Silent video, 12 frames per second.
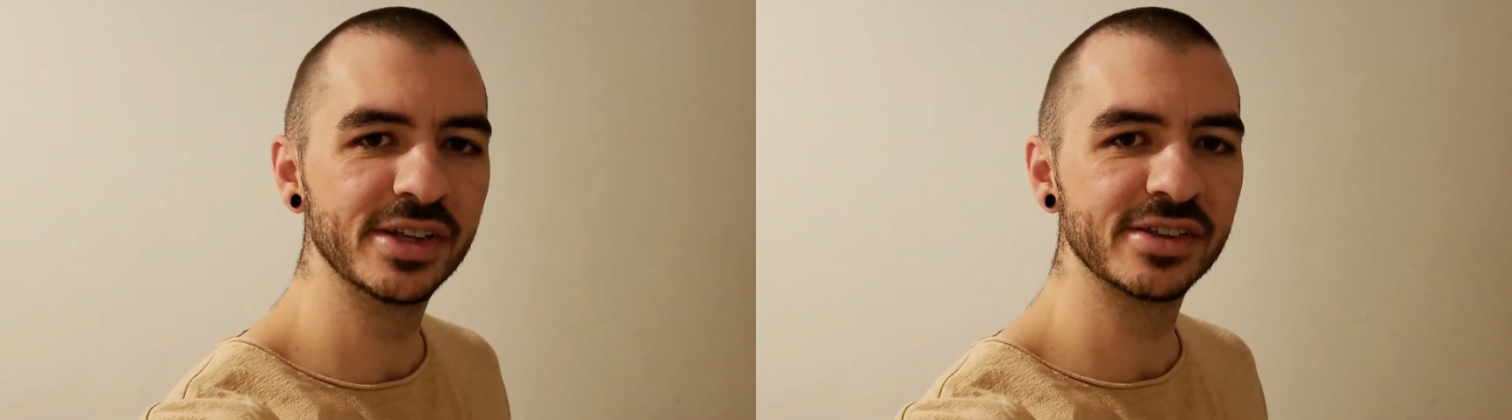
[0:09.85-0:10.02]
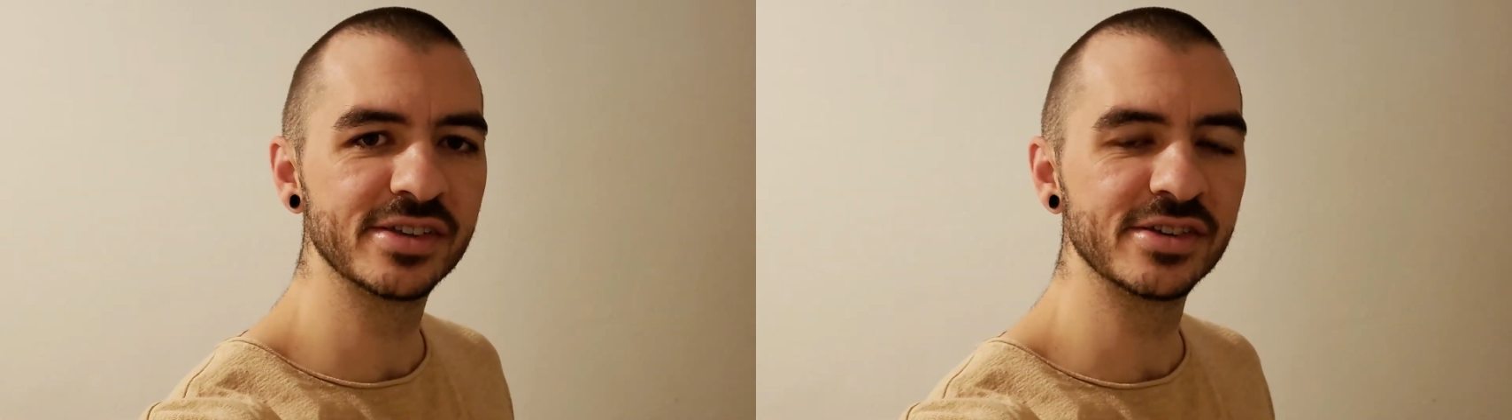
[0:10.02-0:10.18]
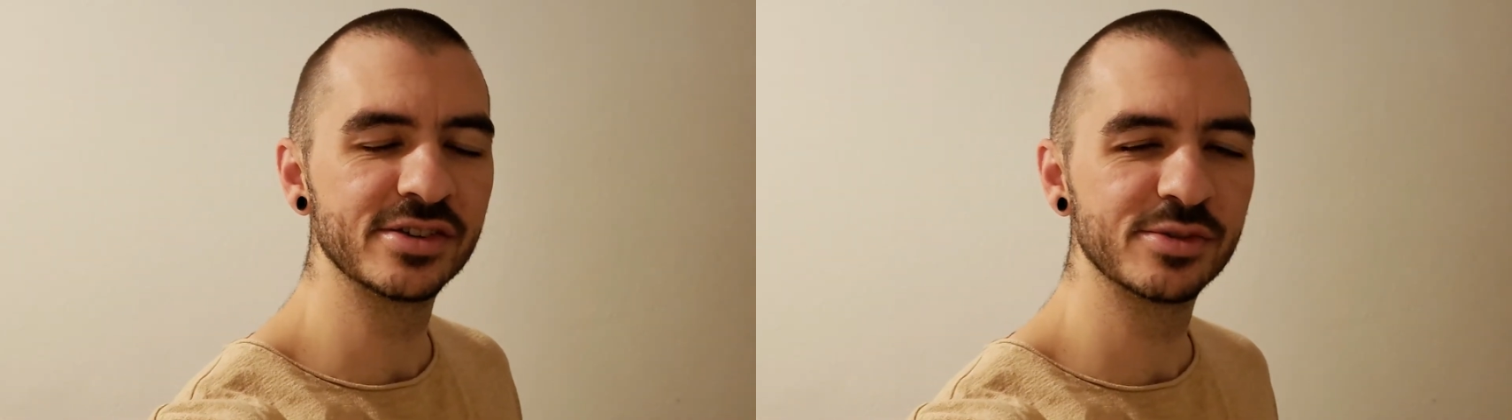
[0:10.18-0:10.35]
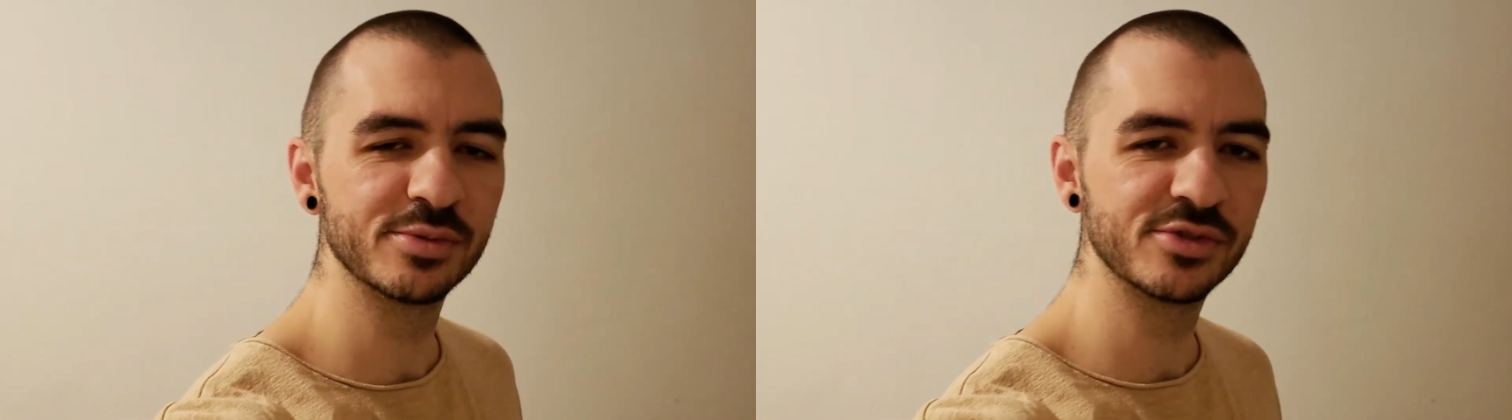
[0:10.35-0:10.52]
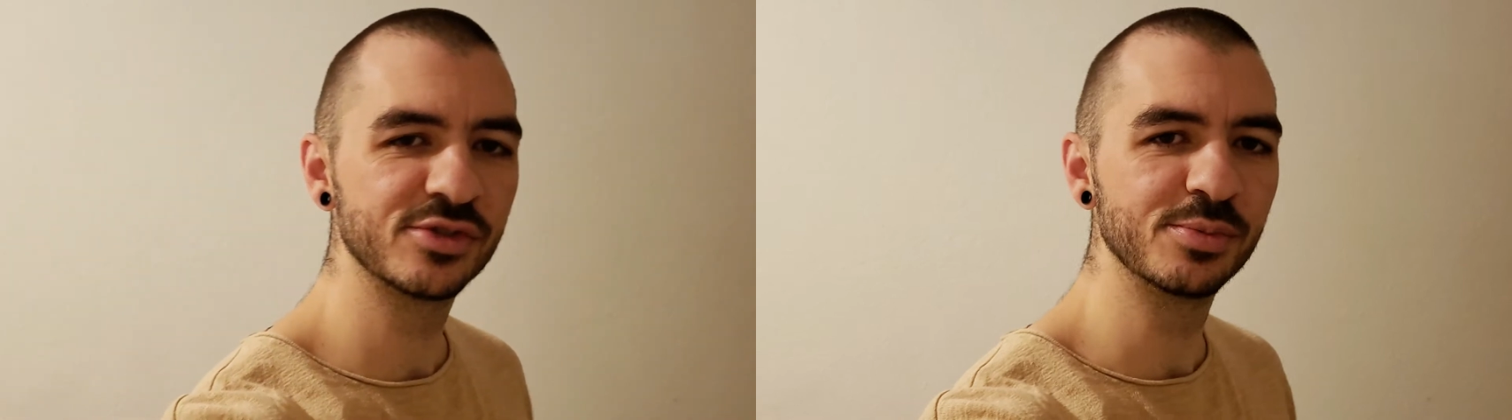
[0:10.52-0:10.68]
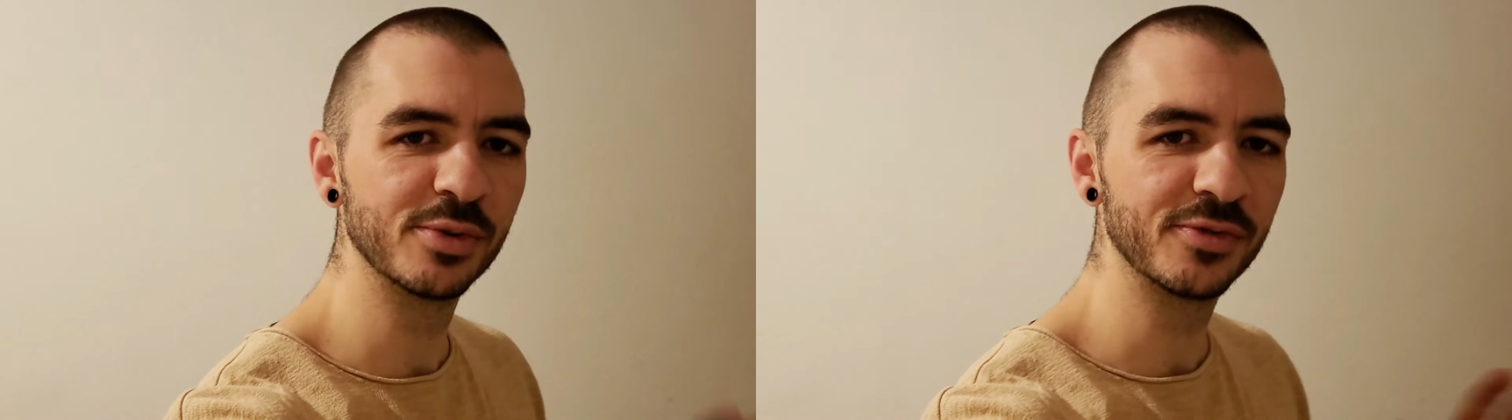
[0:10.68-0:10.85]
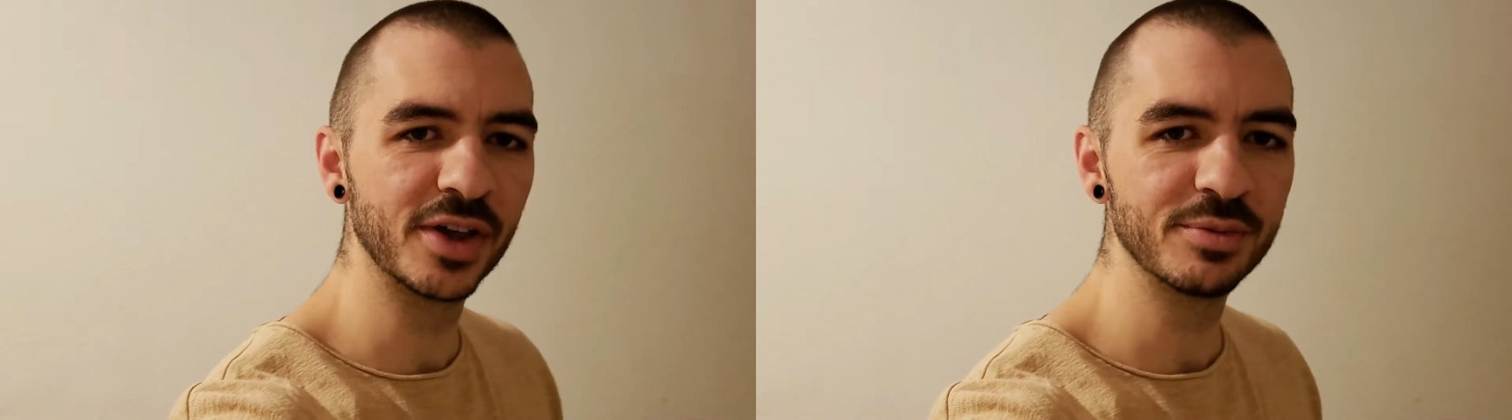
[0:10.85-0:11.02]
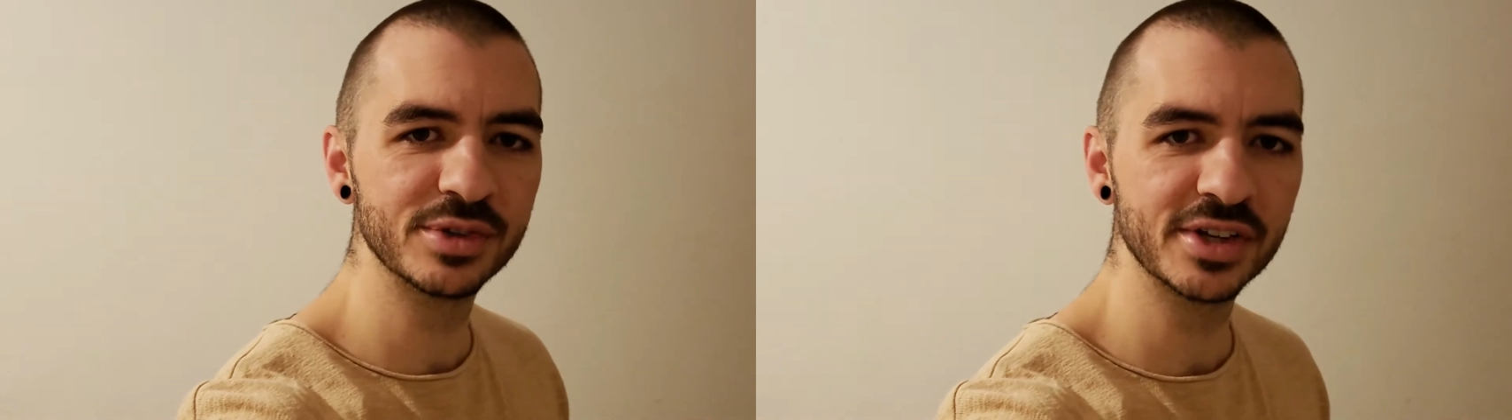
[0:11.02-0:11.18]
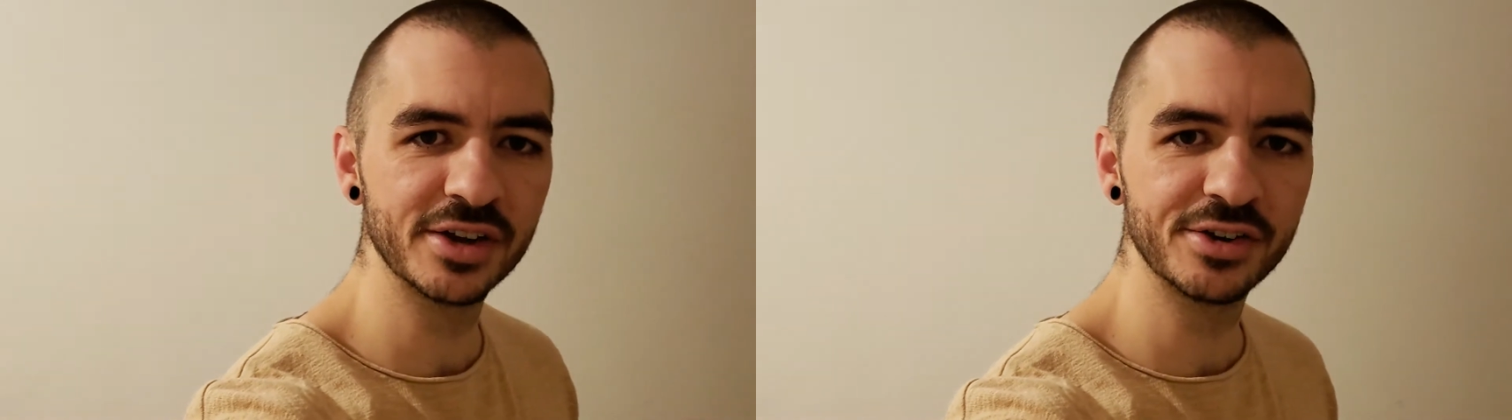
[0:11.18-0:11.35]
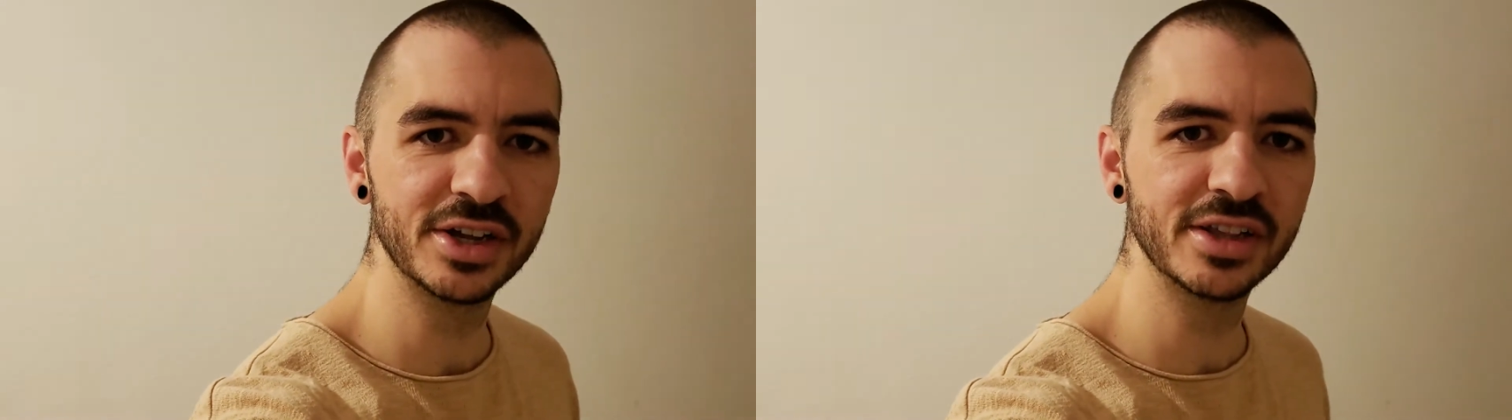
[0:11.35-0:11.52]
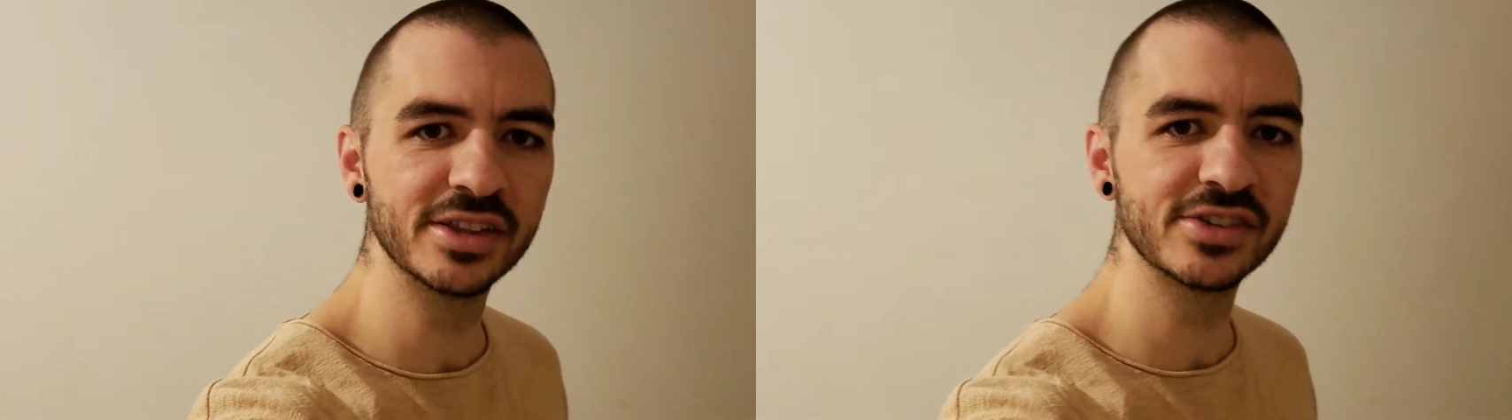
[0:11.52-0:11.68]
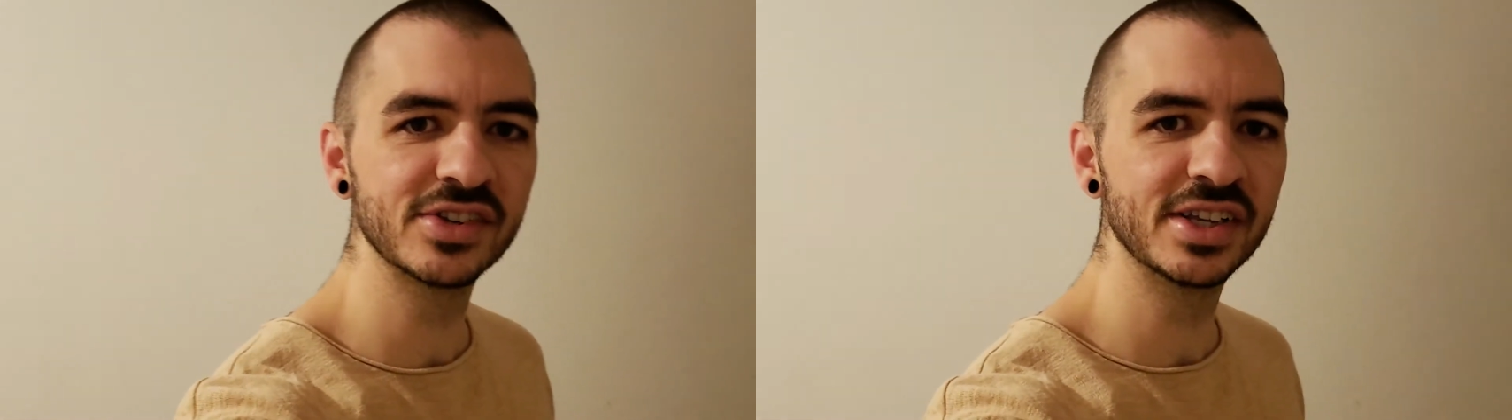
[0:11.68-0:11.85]
It's a super famous area in the
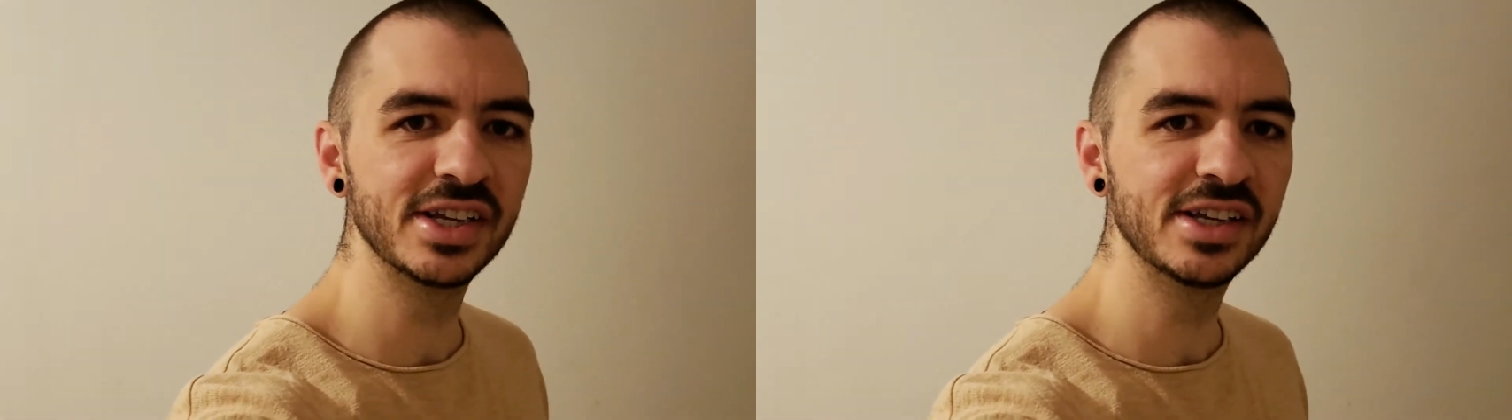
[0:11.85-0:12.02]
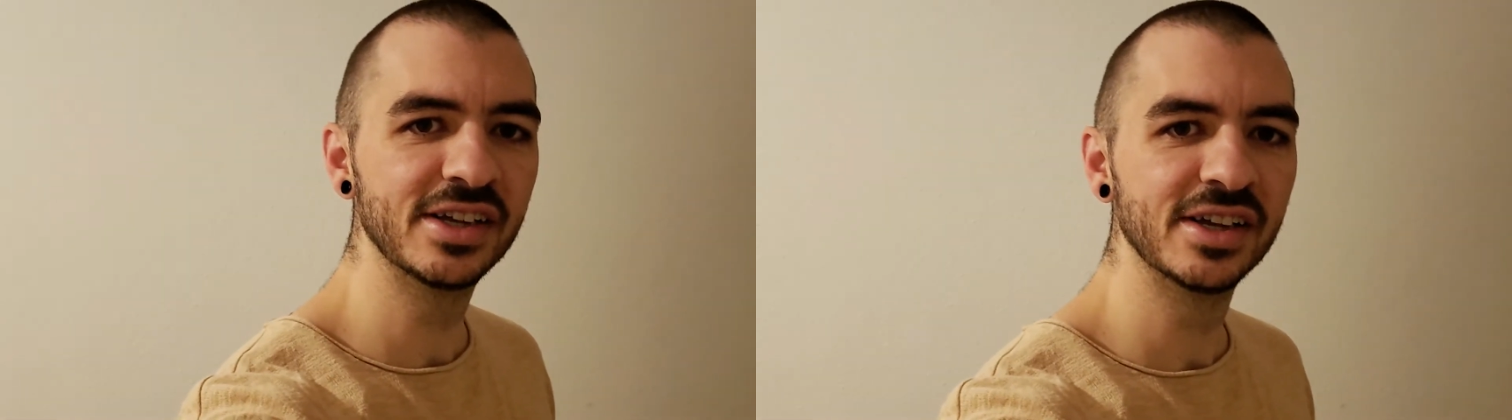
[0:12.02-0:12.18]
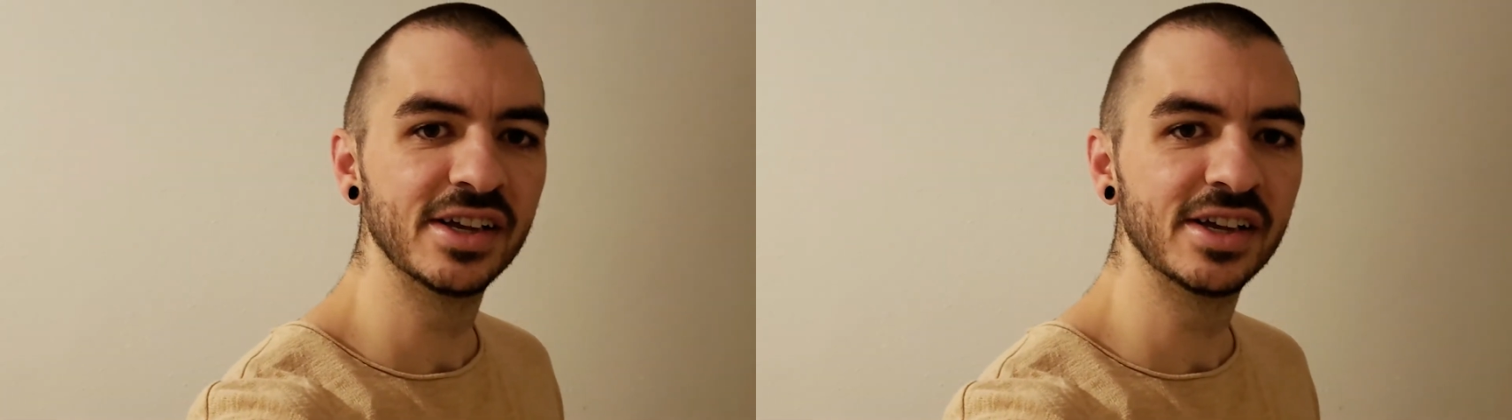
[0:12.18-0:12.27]
city,